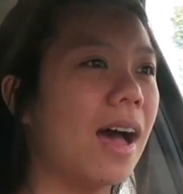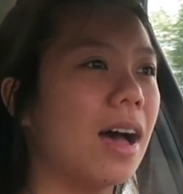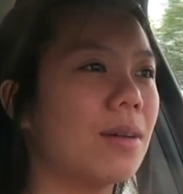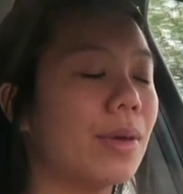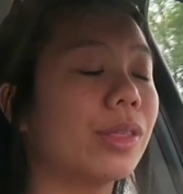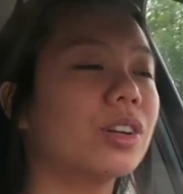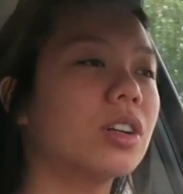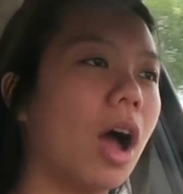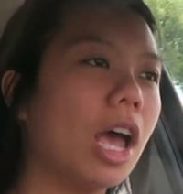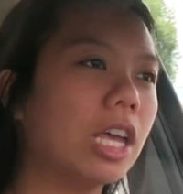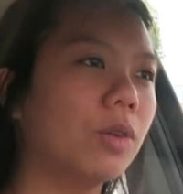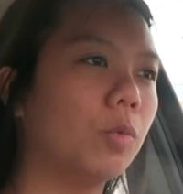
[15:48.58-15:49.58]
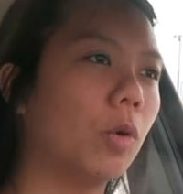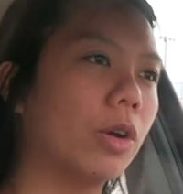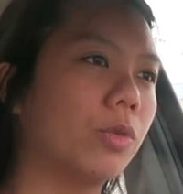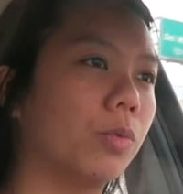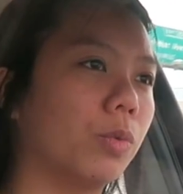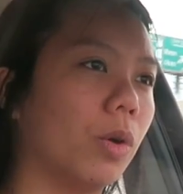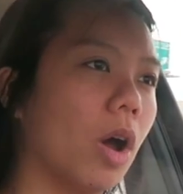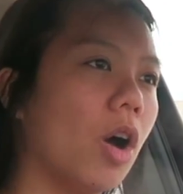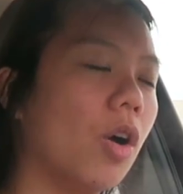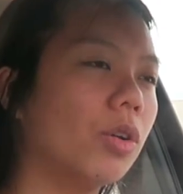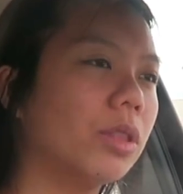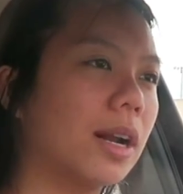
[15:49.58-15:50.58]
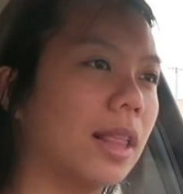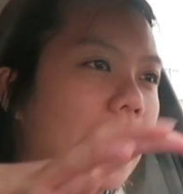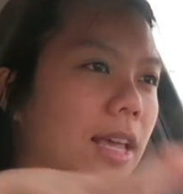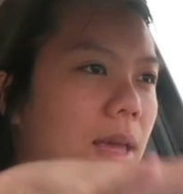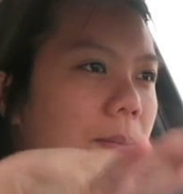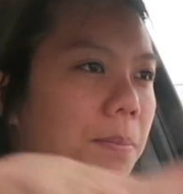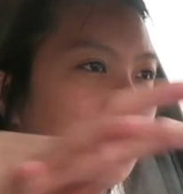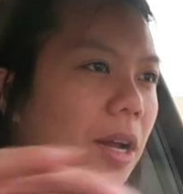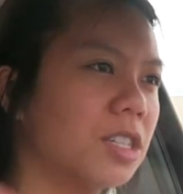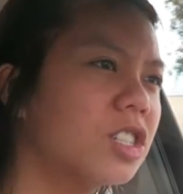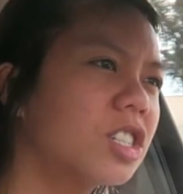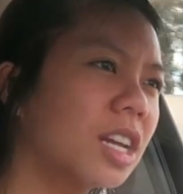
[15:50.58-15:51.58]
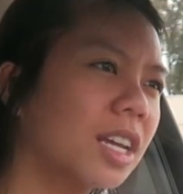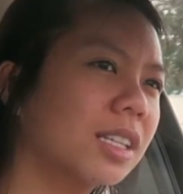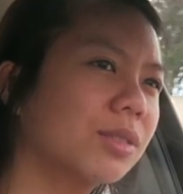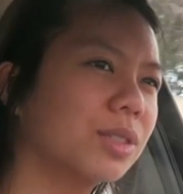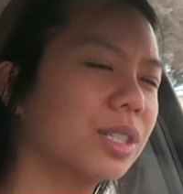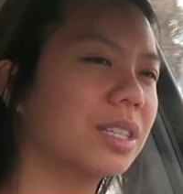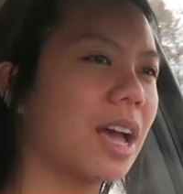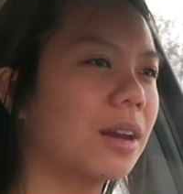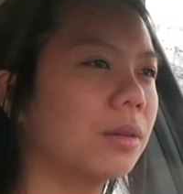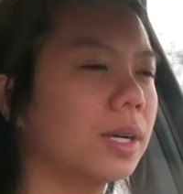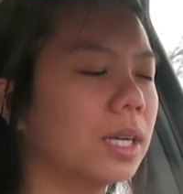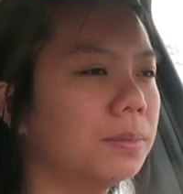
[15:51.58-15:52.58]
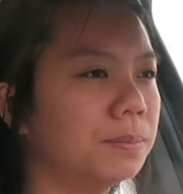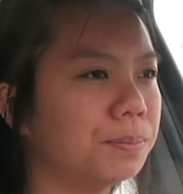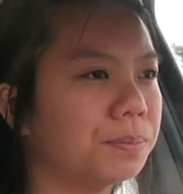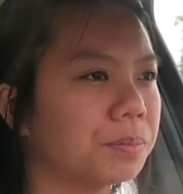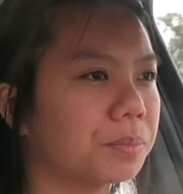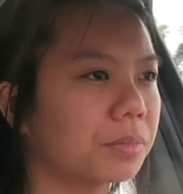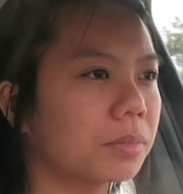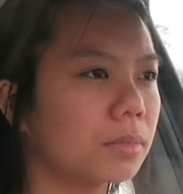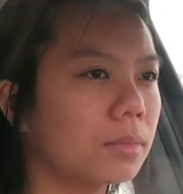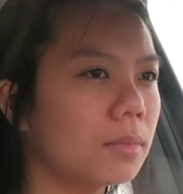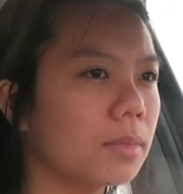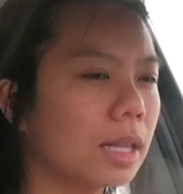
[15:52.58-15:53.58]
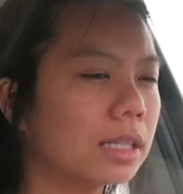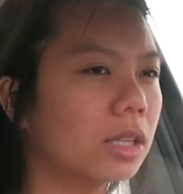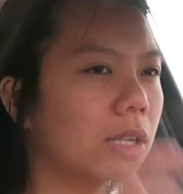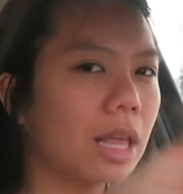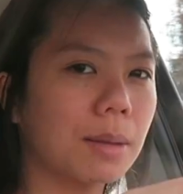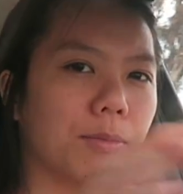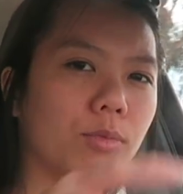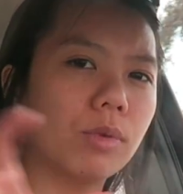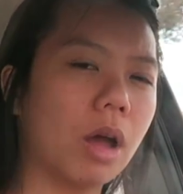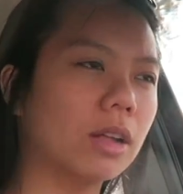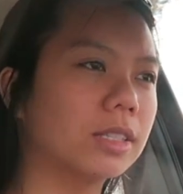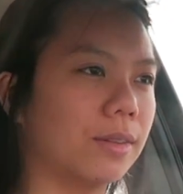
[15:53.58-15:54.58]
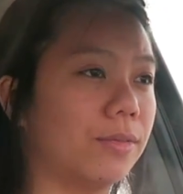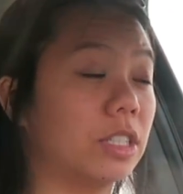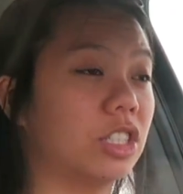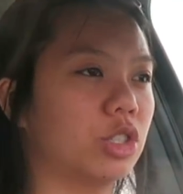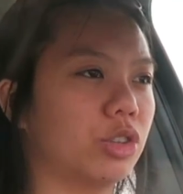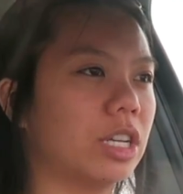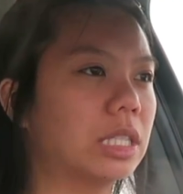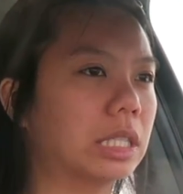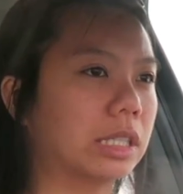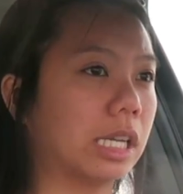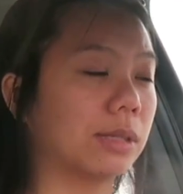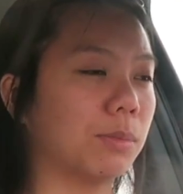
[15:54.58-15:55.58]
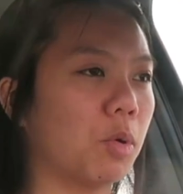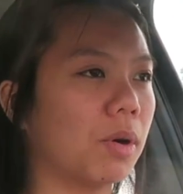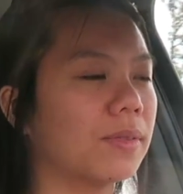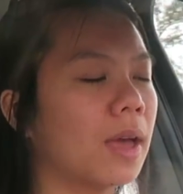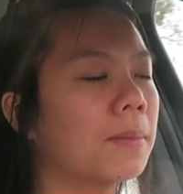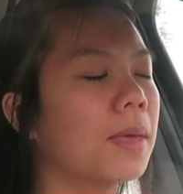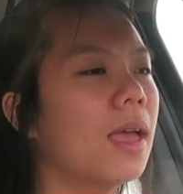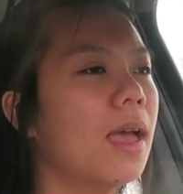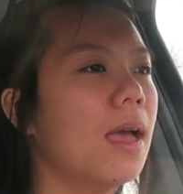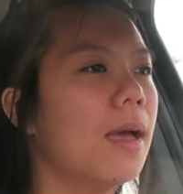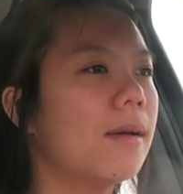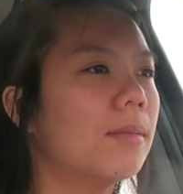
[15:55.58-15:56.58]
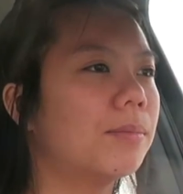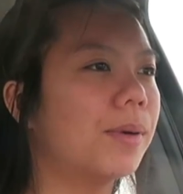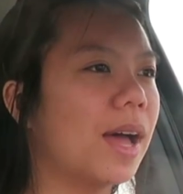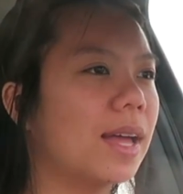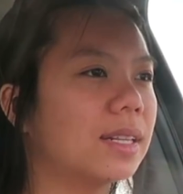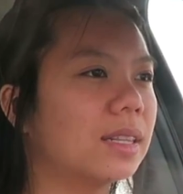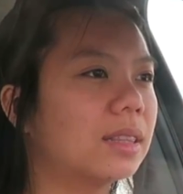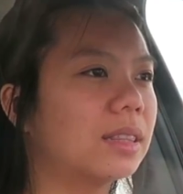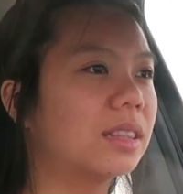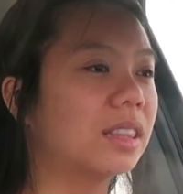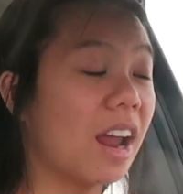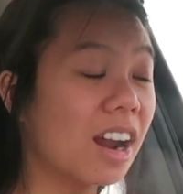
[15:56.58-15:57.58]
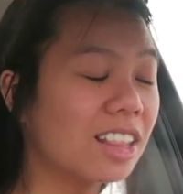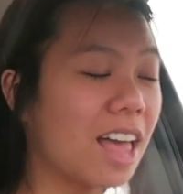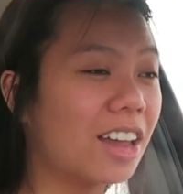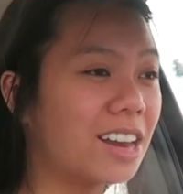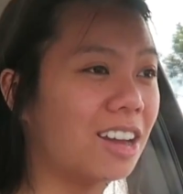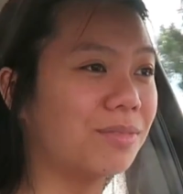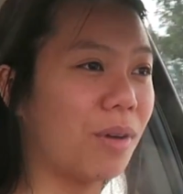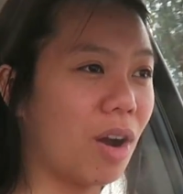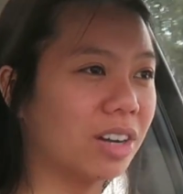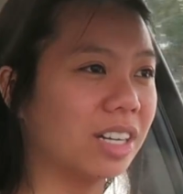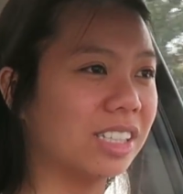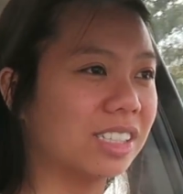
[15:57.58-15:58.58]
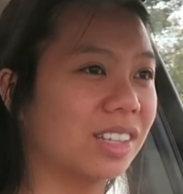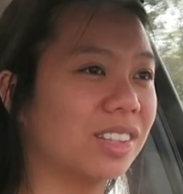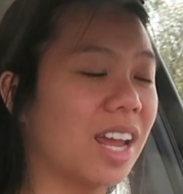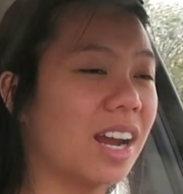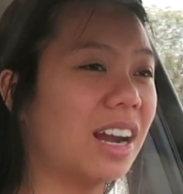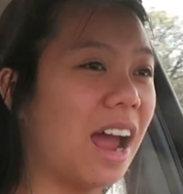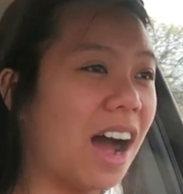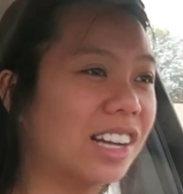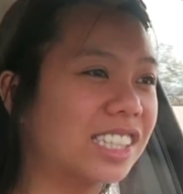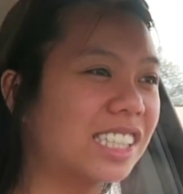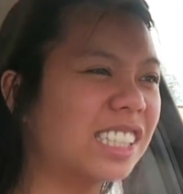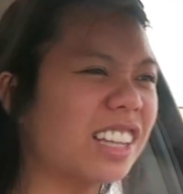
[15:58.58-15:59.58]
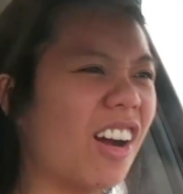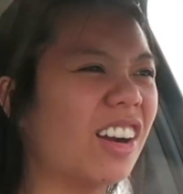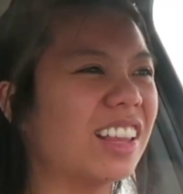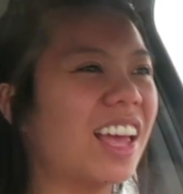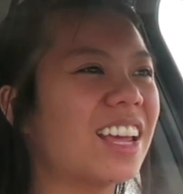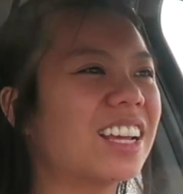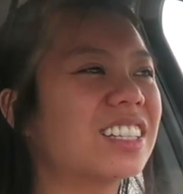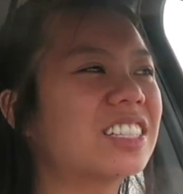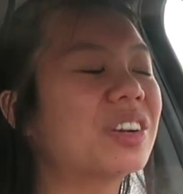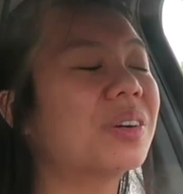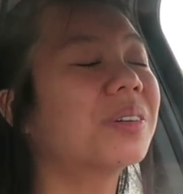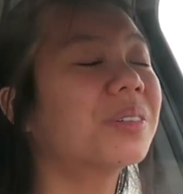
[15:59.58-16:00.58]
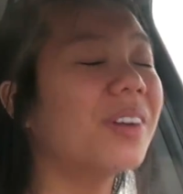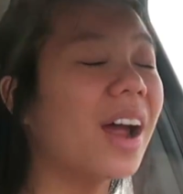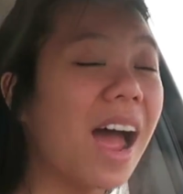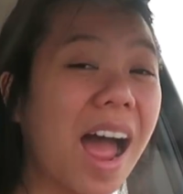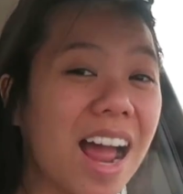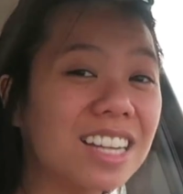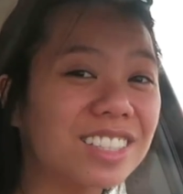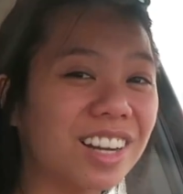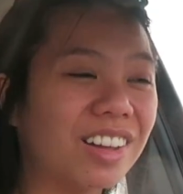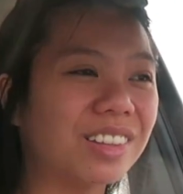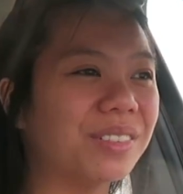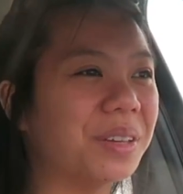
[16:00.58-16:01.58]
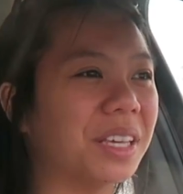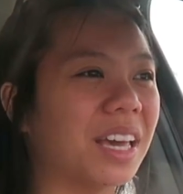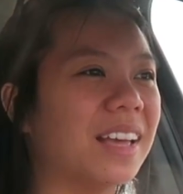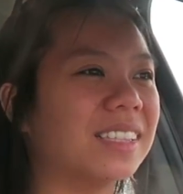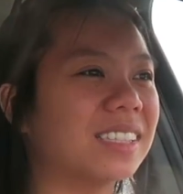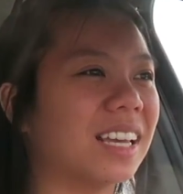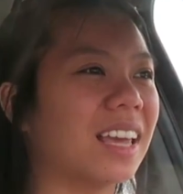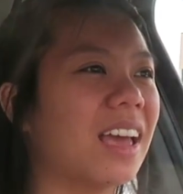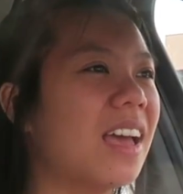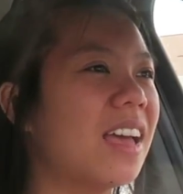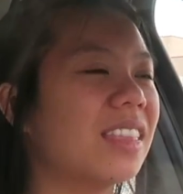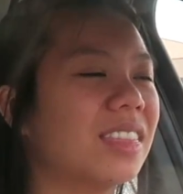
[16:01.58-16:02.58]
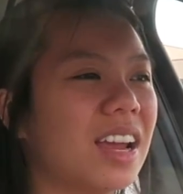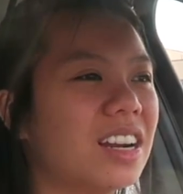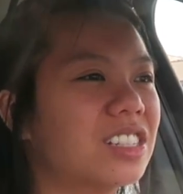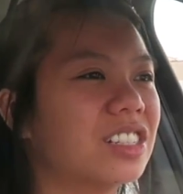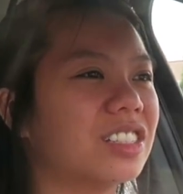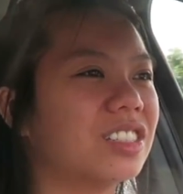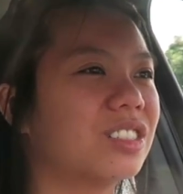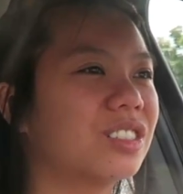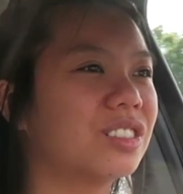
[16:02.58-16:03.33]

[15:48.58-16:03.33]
um, and they're not in one row. They're like in bunches, which is kind of weird. So they're like on different streets because there's more of them. But they're allowed to have parties, so their houses are like trashed on the weekends. Like there's just